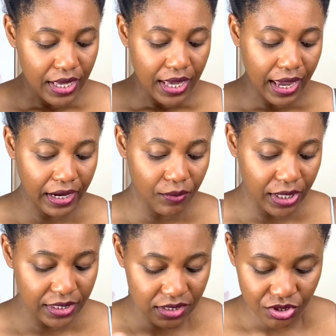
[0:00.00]
Anyway,
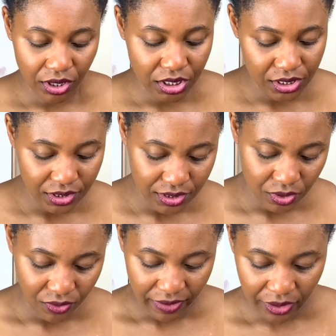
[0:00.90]
the instructions
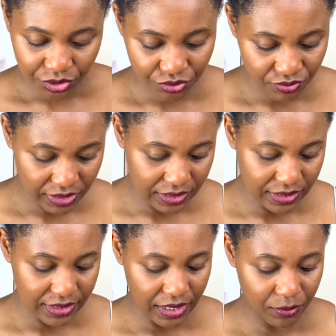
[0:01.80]
of how to read
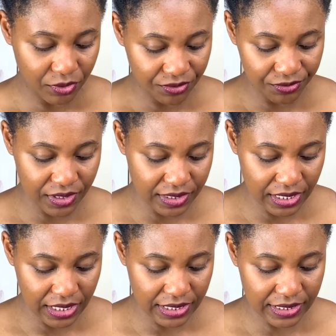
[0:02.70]
this table. The first
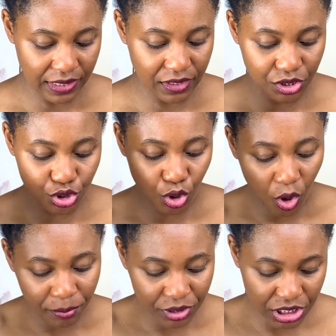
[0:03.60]
thing is that the
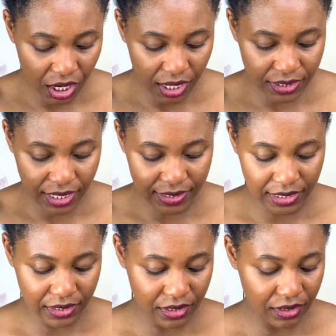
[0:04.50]
top chart, as
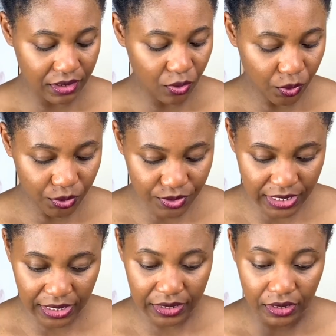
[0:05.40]
in the oils
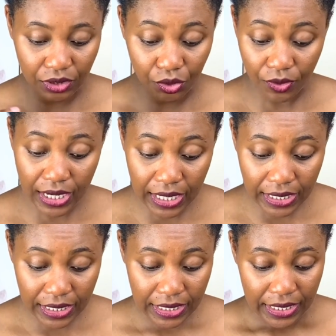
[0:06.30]
in the
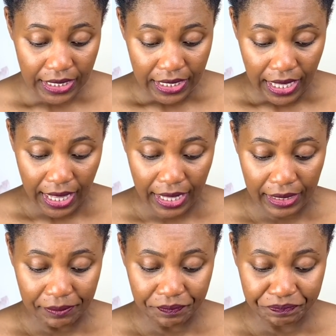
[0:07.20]
green,
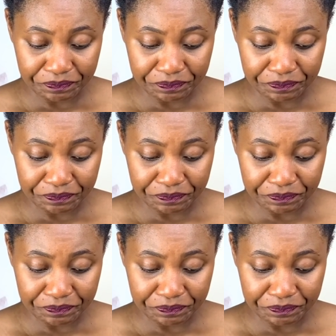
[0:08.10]
um,